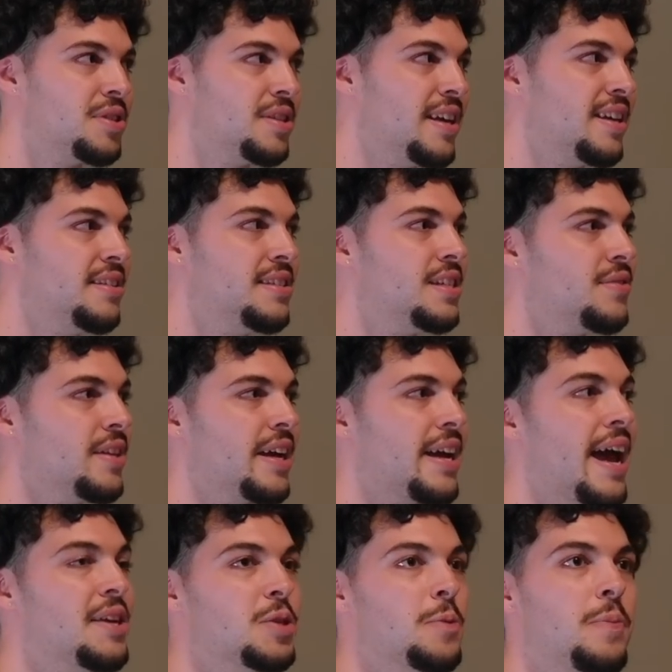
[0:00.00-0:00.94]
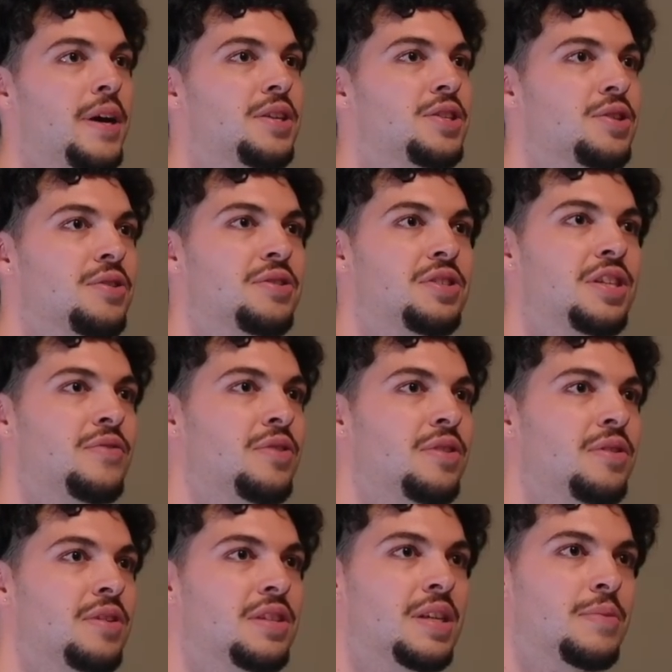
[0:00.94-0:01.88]
to that is even like as a pitcher, it's
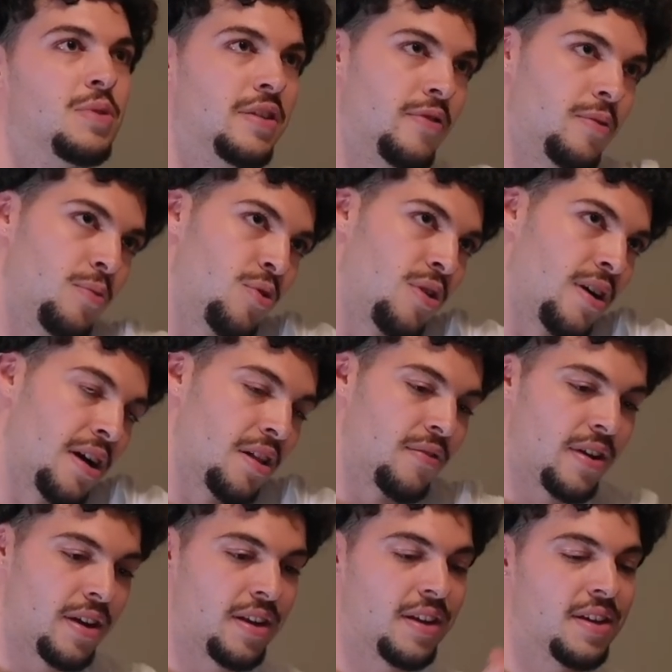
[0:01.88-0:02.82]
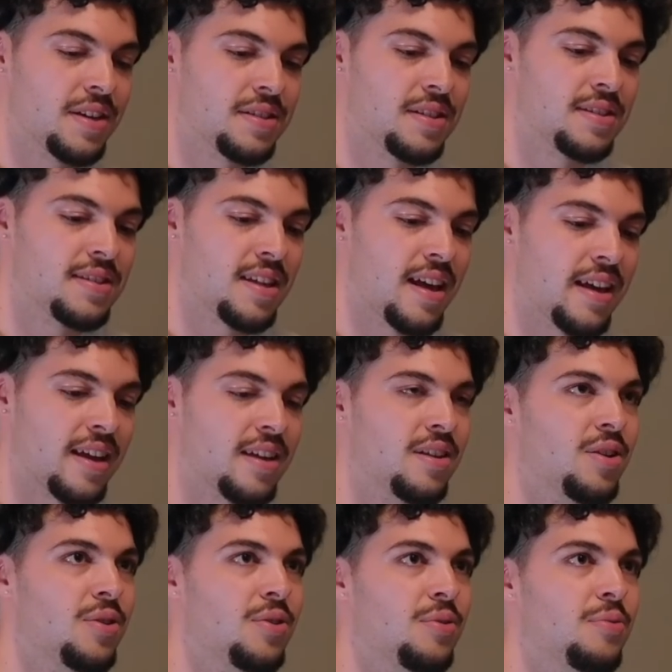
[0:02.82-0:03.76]
even, it seems even more elevated because it's like
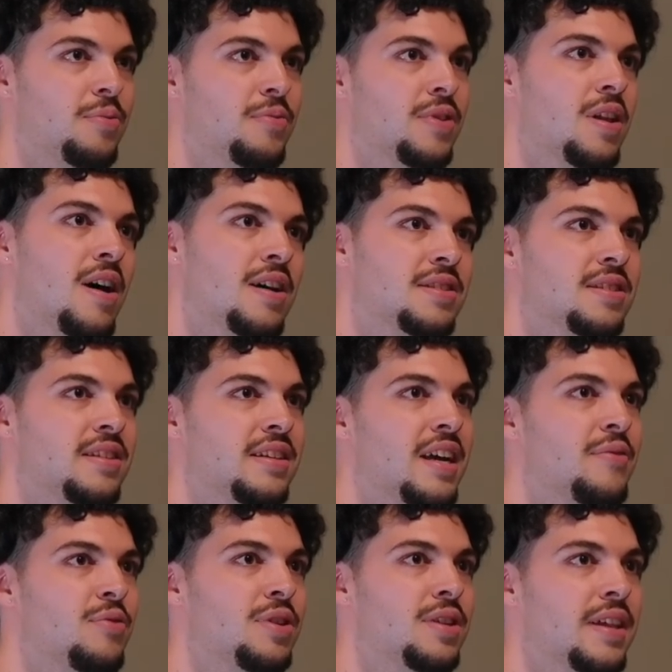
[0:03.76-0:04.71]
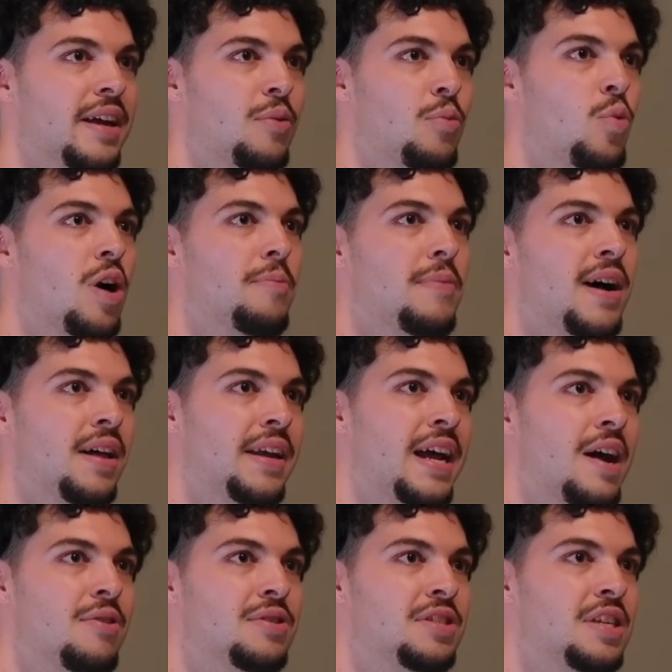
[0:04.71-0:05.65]
you velocity every like one mile an
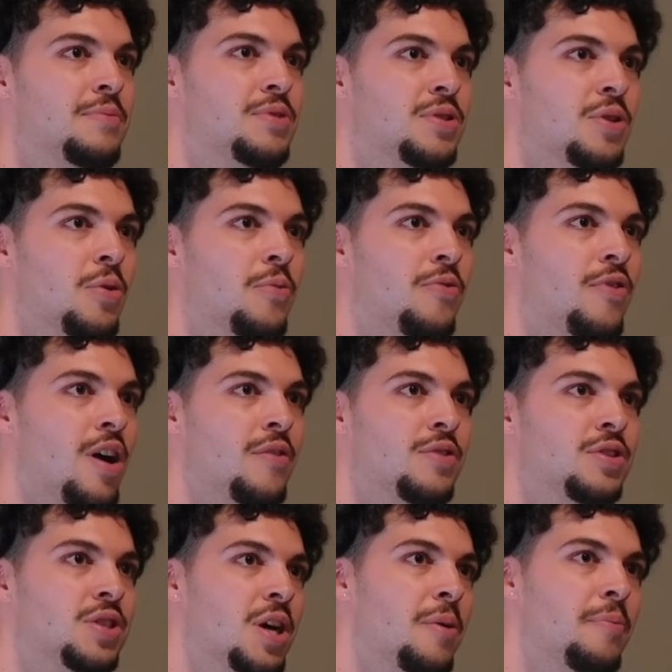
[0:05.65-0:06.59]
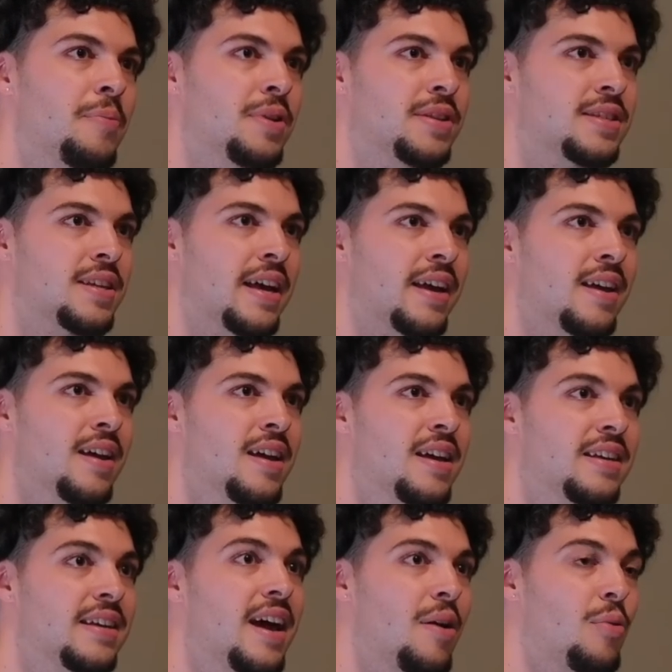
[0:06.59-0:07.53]
hour seems so right. far of a jump, but it's like,
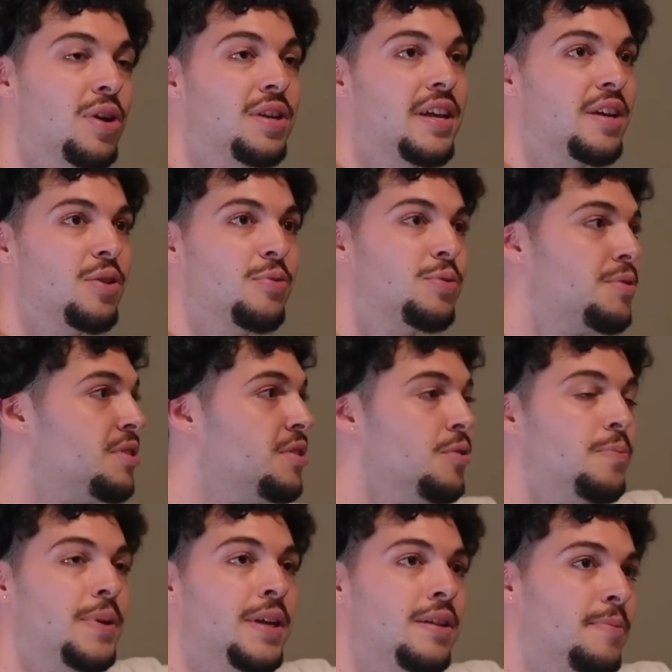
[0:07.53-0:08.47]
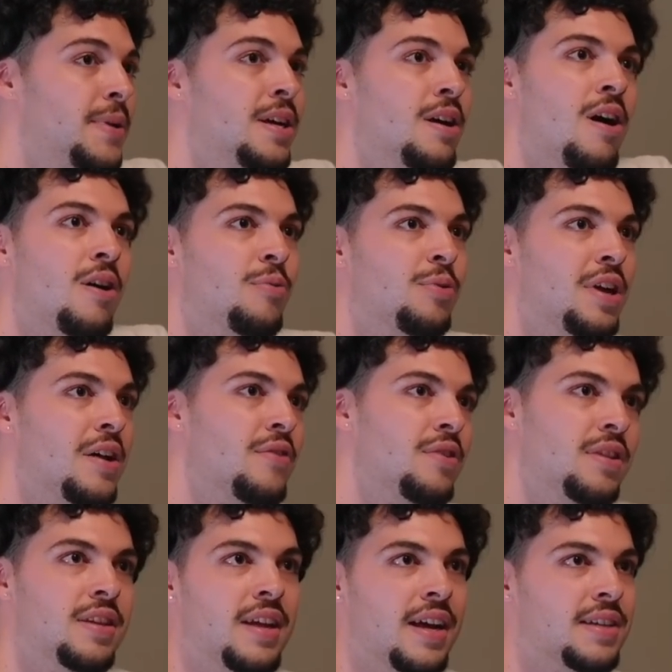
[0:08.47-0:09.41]
yeah, yeah. one day you, you P R'd whatever,
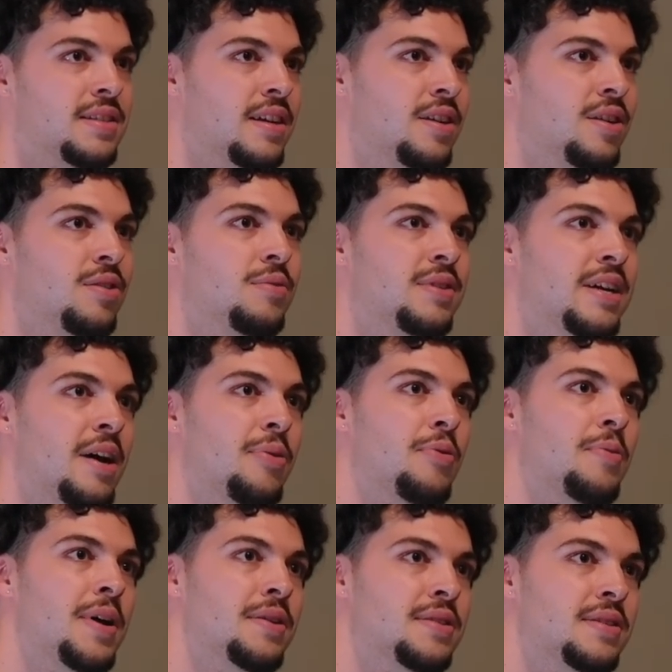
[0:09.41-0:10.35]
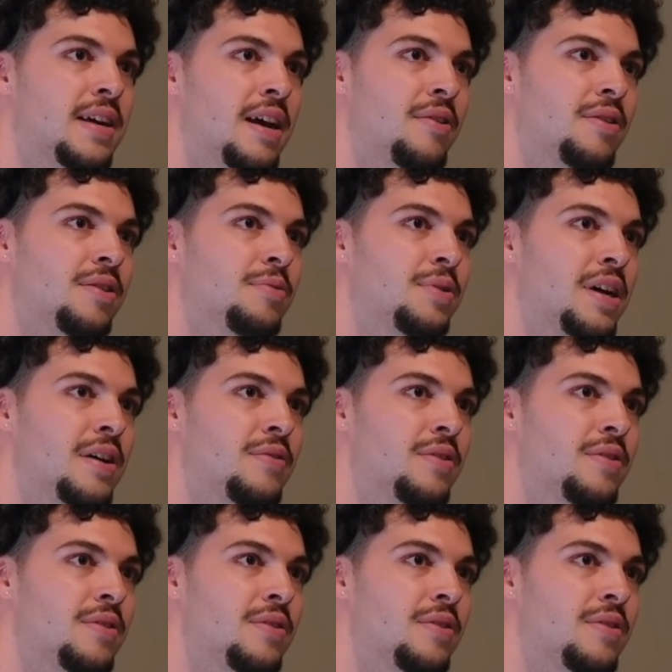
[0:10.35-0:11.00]
and the next day you're down three miles an hour. Or whatever.